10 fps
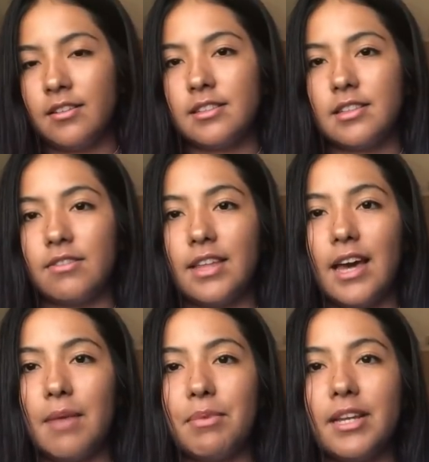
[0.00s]
stuff that
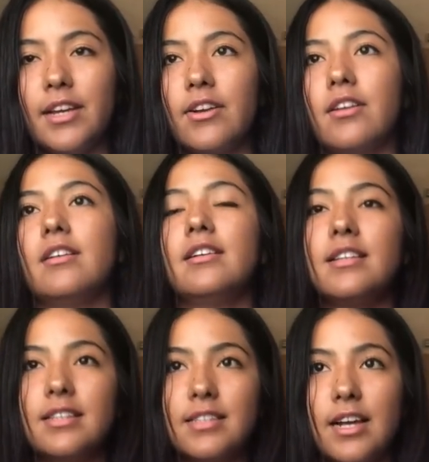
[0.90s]
happened here,
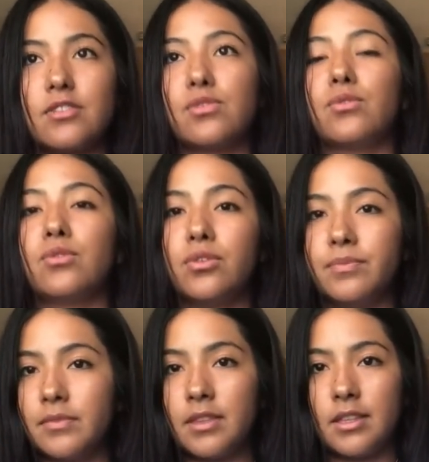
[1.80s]
tech school,
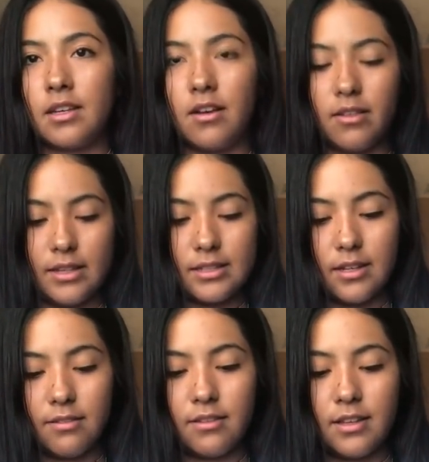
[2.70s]
all that
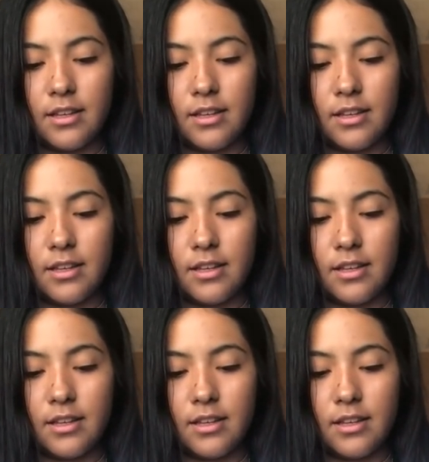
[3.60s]
stuff.